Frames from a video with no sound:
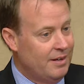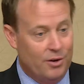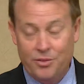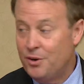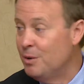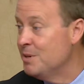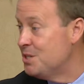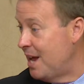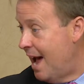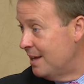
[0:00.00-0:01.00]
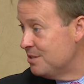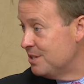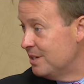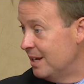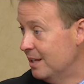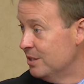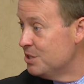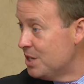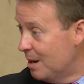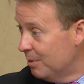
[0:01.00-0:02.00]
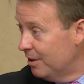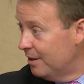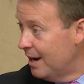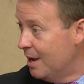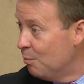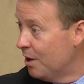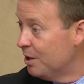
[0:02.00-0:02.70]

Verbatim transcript: you know, thermostats in the summer and